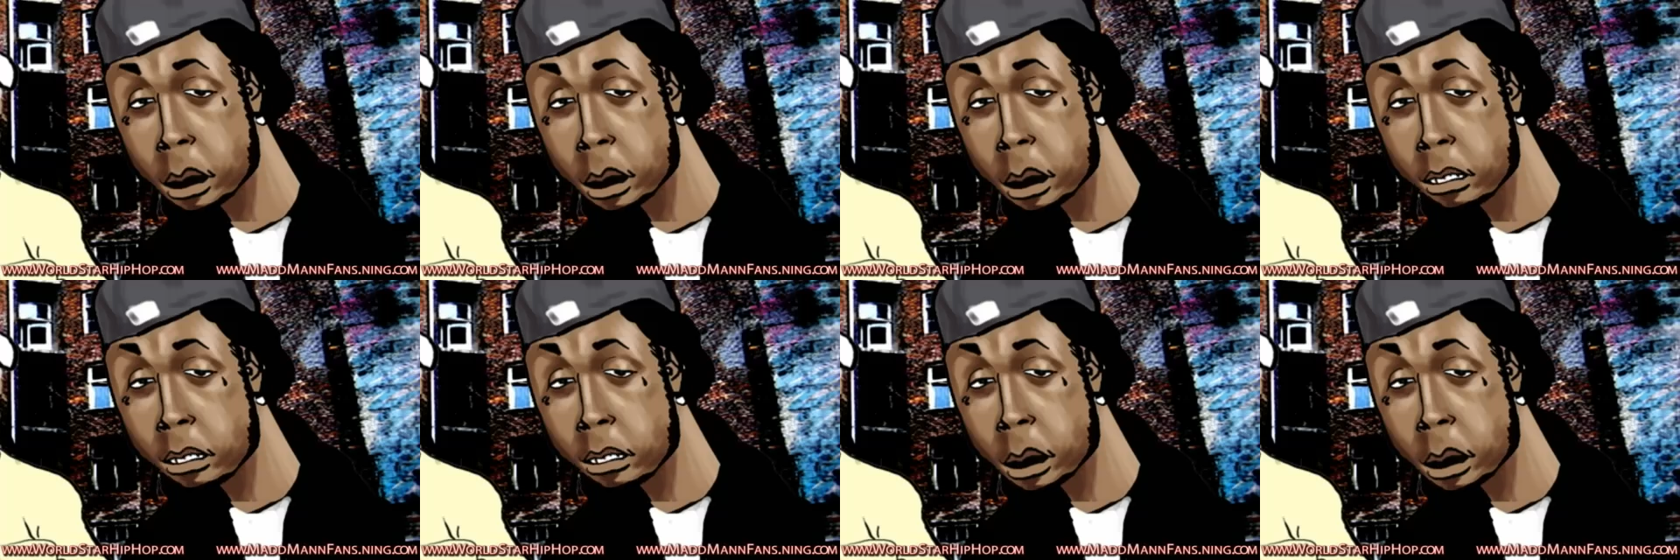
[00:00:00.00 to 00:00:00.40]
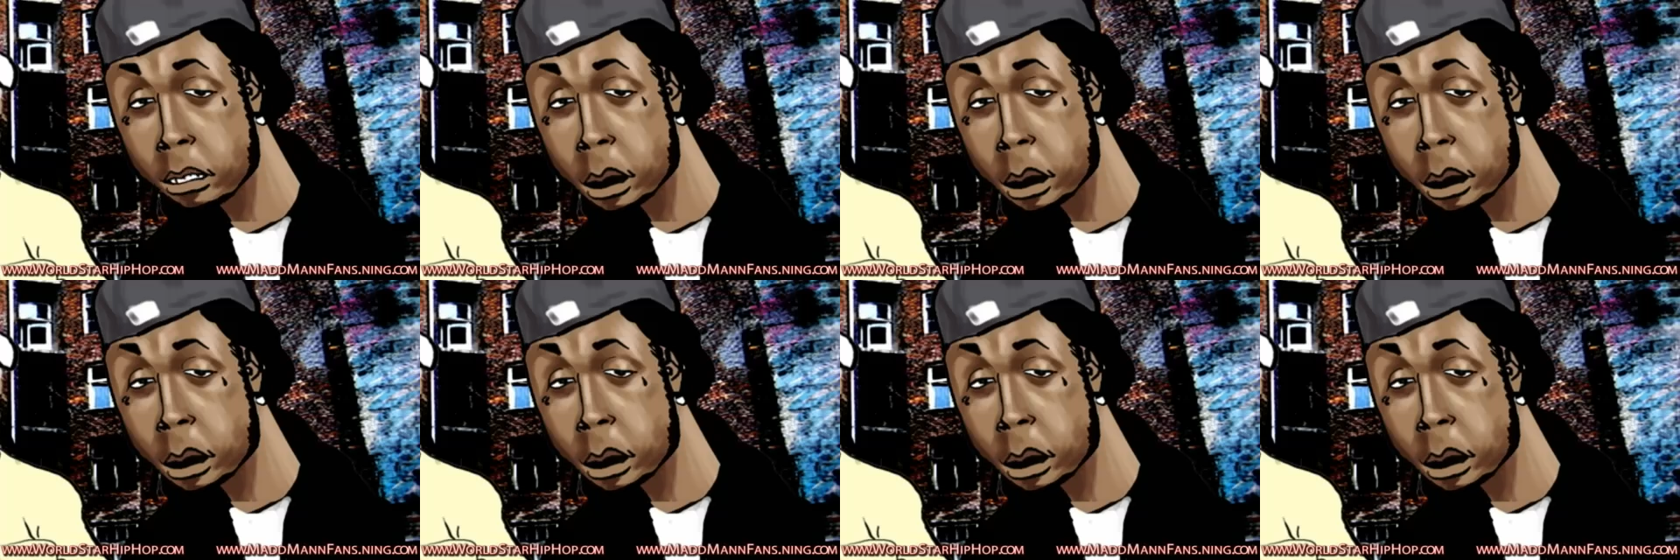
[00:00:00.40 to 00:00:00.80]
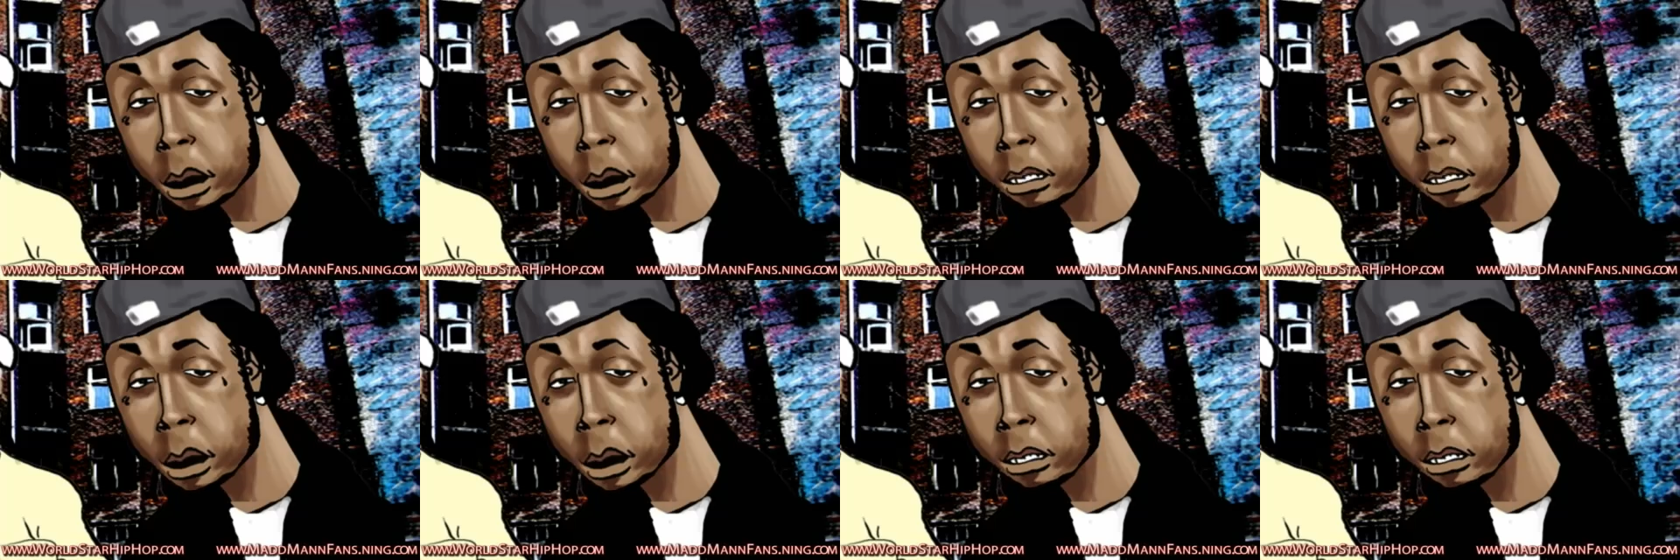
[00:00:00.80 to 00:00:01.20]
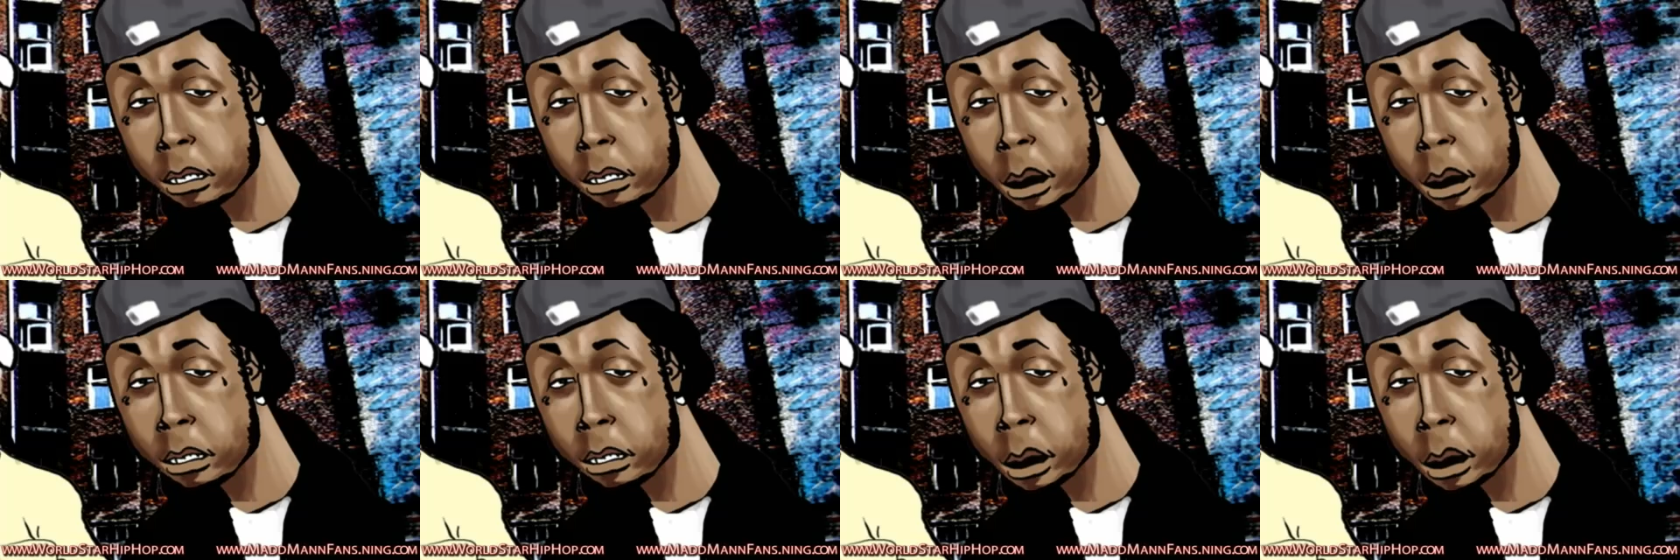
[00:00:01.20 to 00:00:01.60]
I just sip it
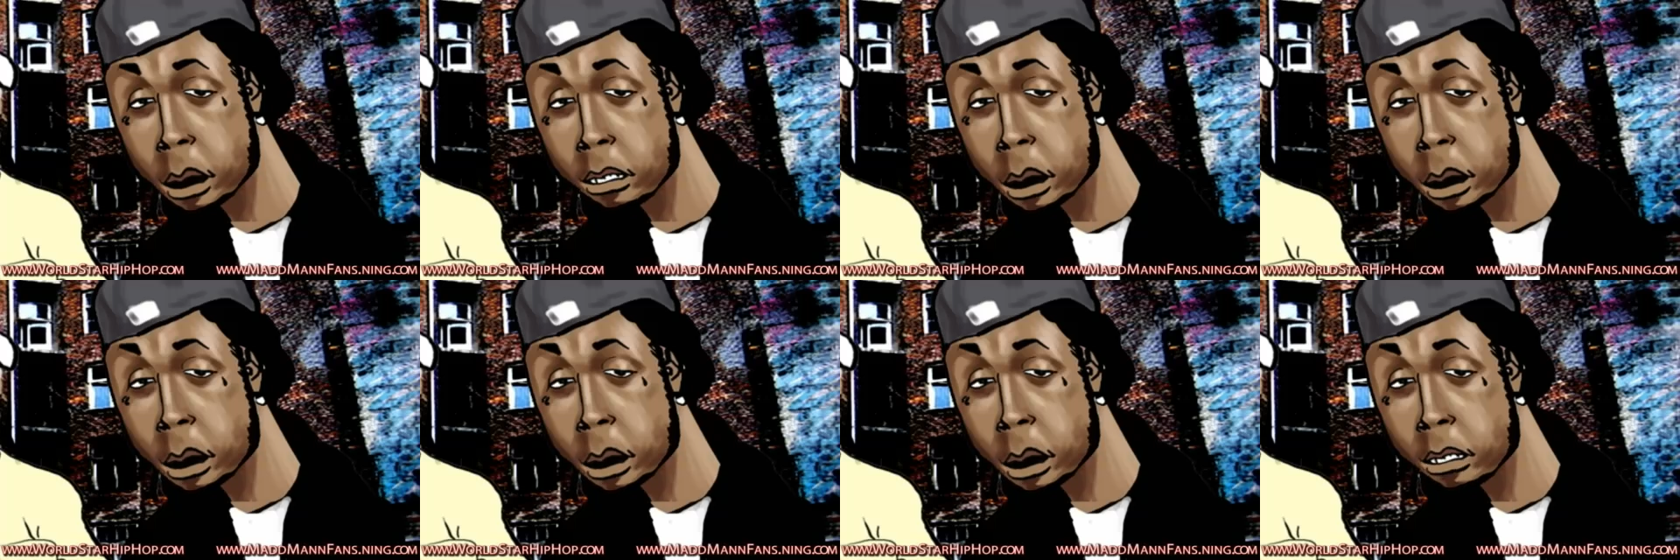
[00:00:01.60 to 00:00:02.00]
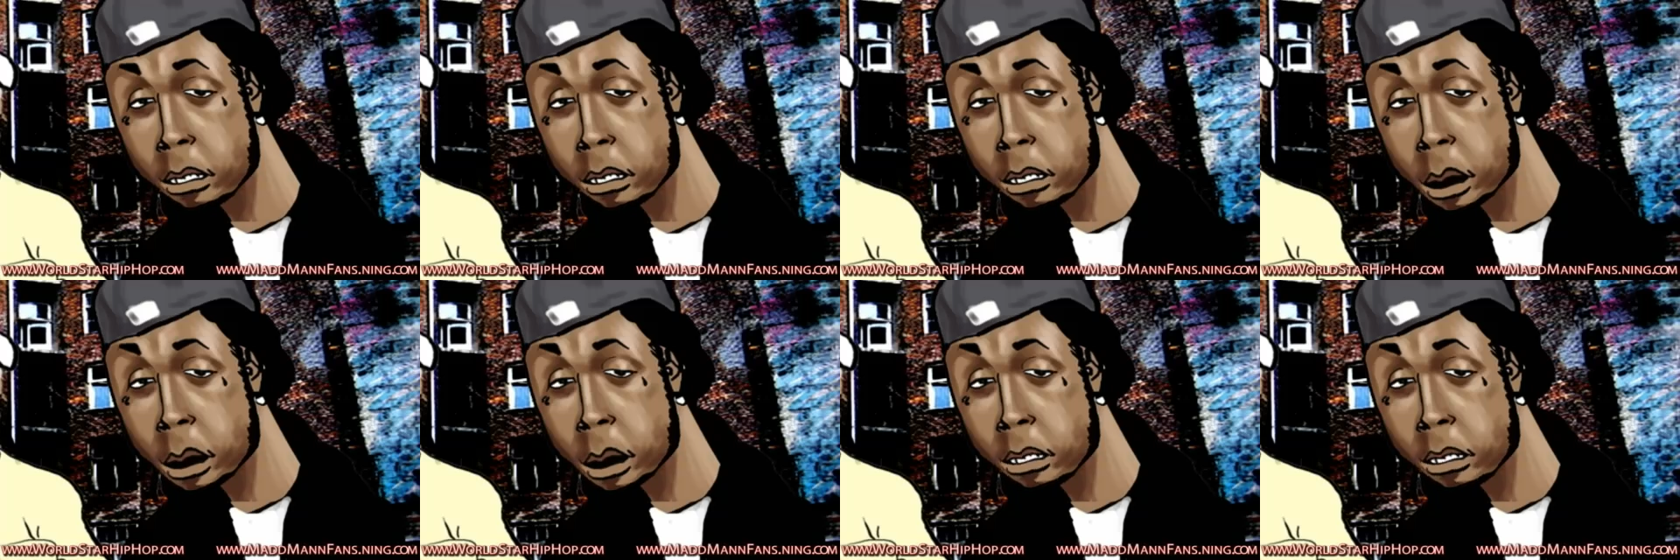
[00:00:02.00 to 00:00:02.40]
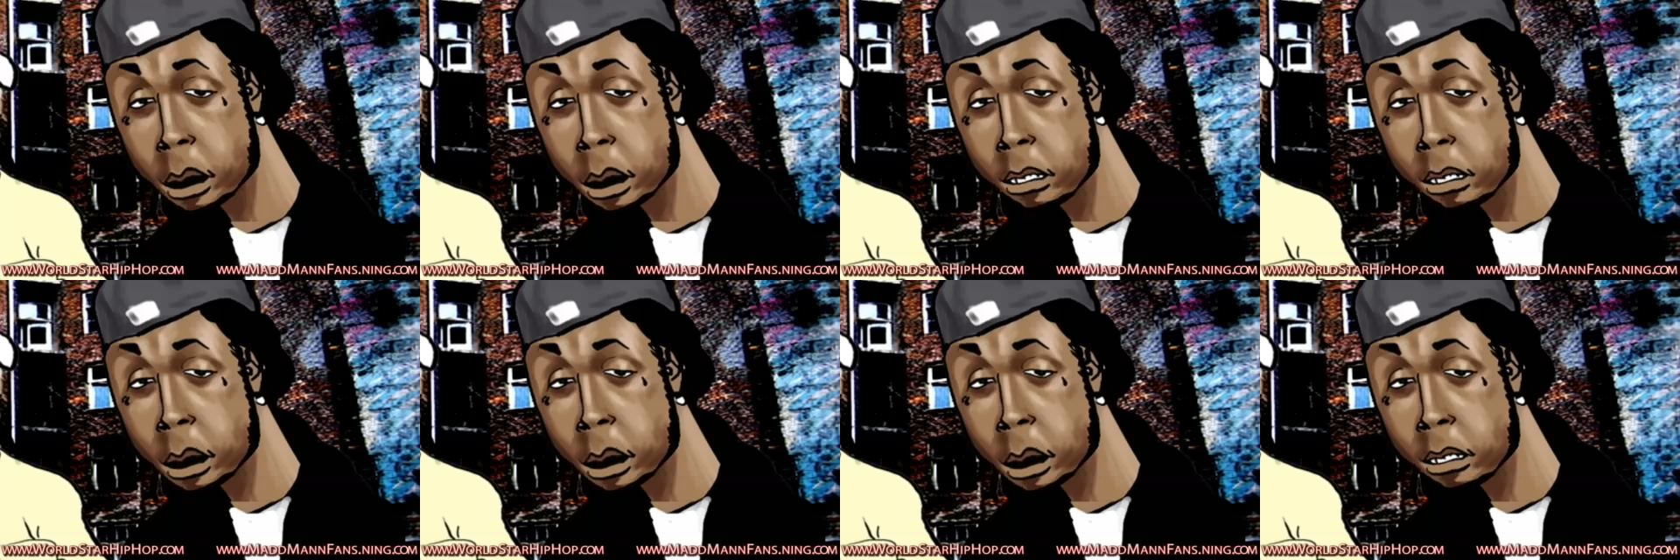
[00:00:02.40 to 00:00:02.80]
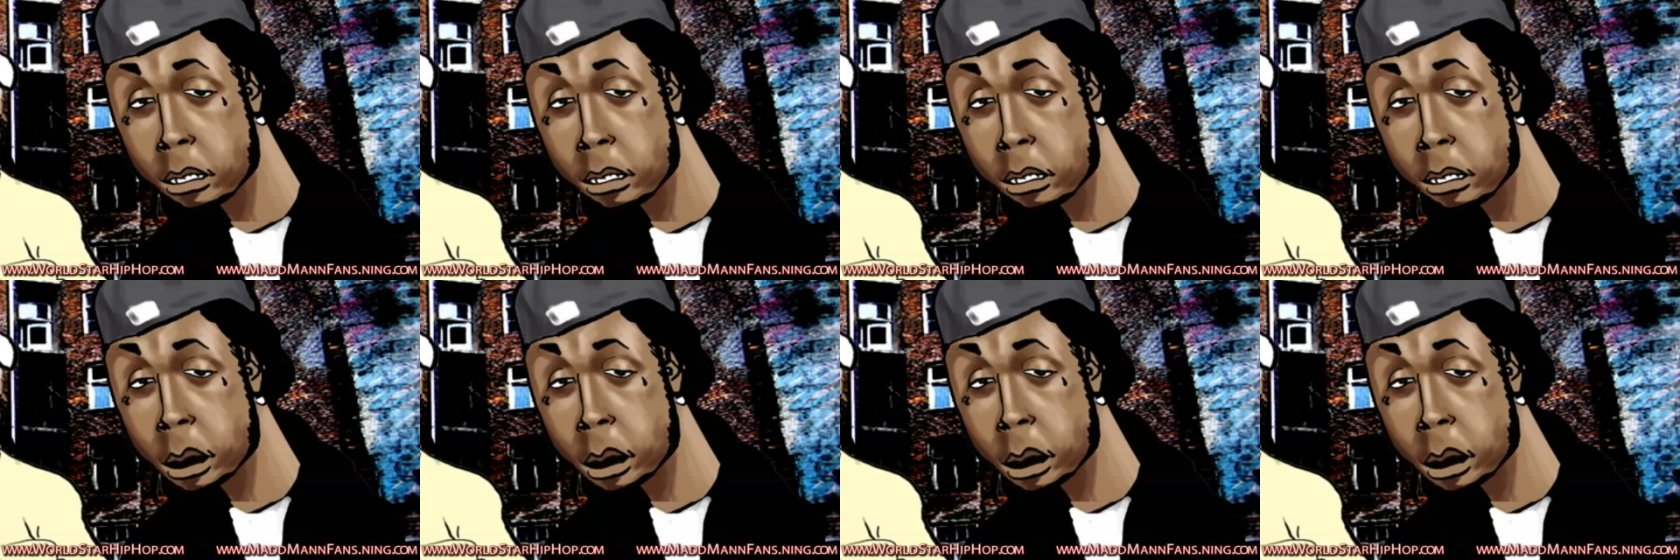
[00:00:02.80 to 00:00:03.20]
me. I don't do my own
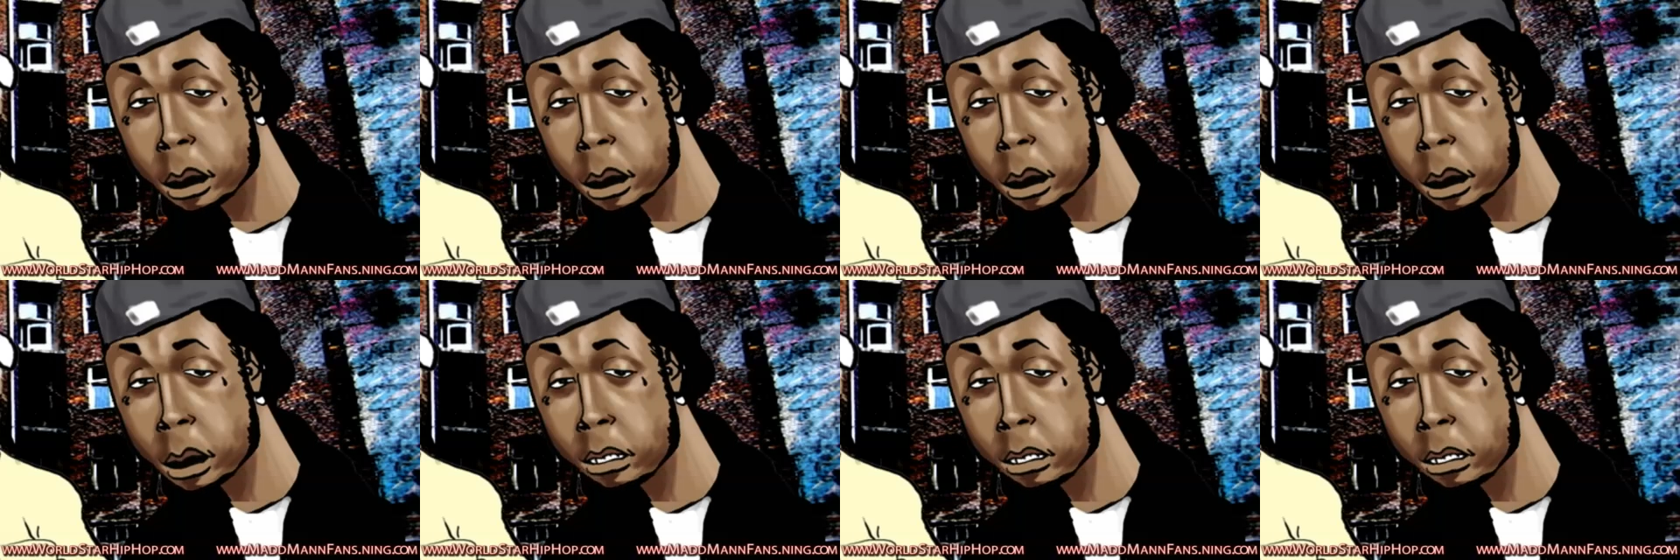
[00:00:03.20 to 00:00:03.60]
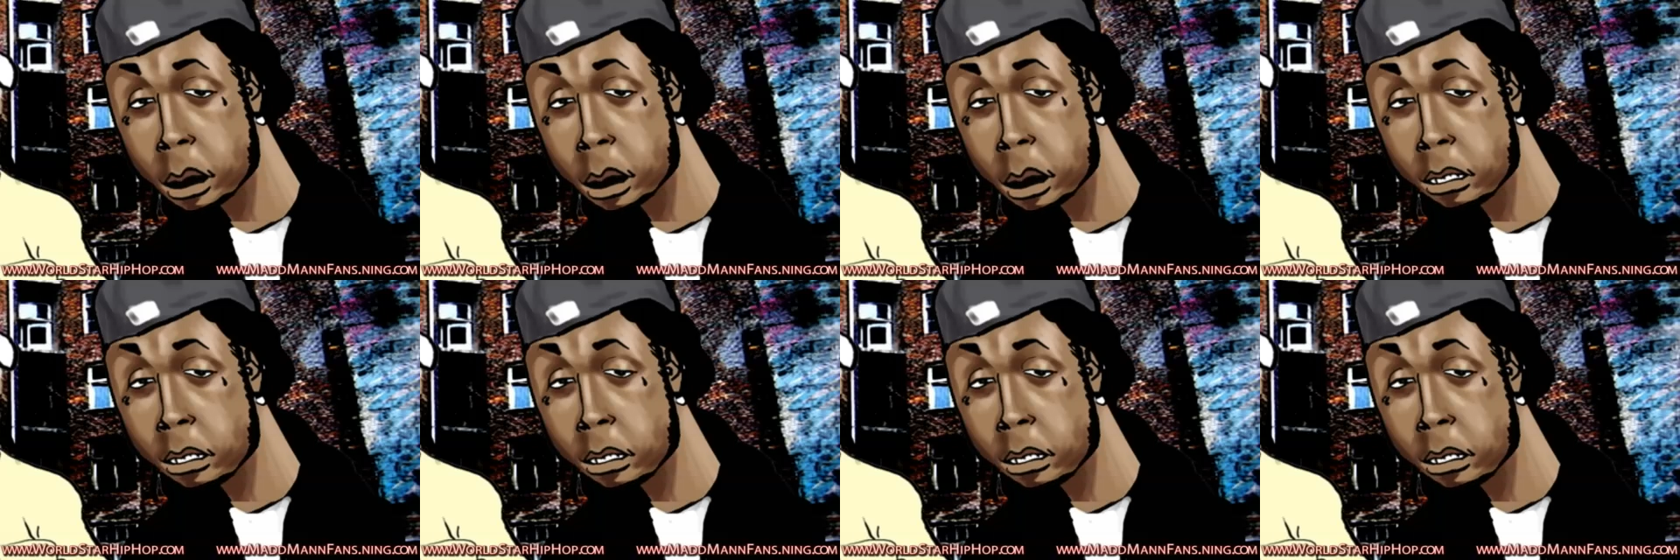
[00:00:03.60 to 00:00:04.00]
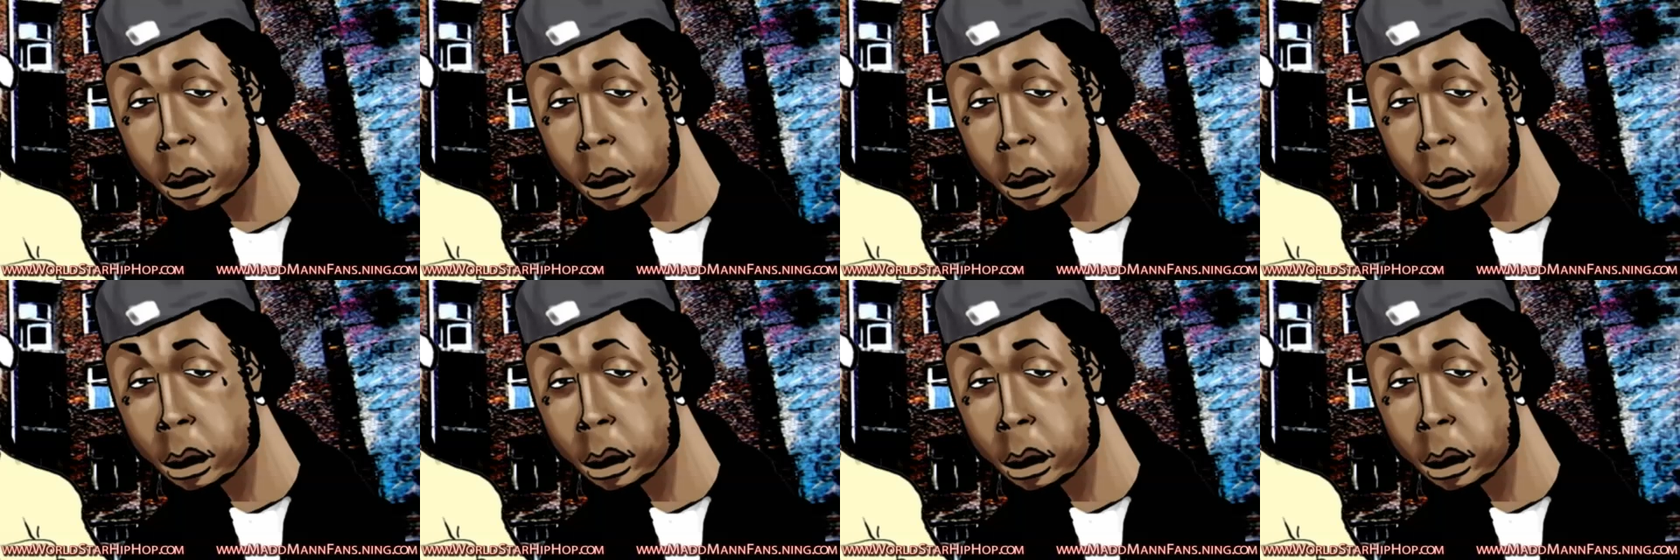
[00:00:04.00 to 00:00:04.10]
drink no more.